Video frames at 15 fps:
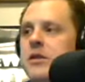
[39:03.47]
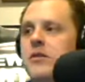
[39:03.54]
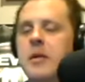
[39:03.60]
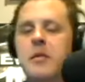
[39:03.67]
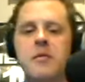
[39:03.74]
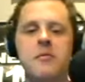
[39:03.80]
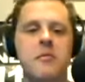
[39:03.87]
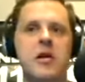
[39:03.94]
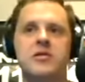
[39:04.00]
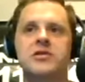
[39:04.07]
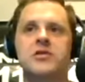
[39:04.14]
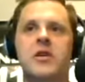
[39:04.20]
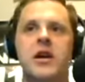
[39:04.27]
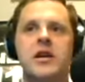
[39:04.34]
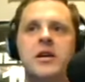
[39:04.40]
Now, you remember
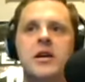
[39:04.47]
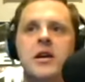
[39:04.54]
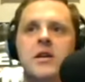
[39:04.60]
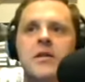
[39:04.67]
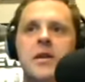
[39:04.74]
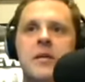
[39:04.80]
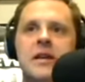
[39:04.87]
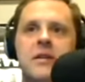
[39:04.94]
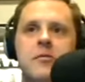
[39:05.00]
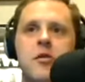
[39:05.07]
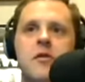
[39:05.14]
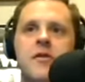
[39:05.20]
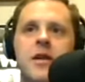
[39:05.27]
Maersk, right? They made the